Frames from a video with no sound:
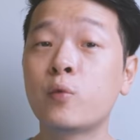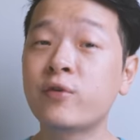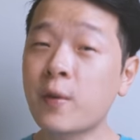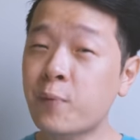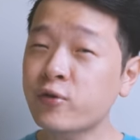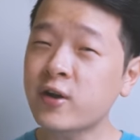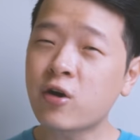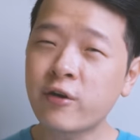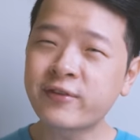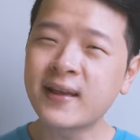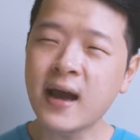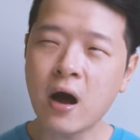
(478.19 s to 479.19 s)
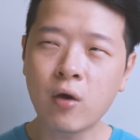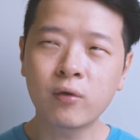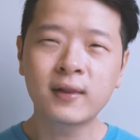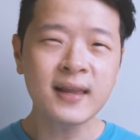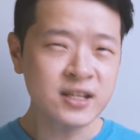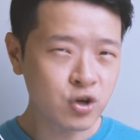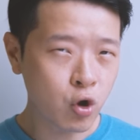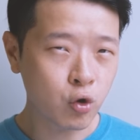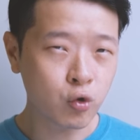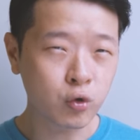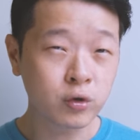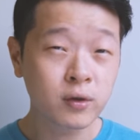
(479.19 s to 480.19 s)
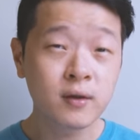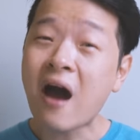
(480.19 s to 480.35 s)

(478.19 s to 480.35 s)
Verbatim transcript: With the pros and cons laid out, let's conclude.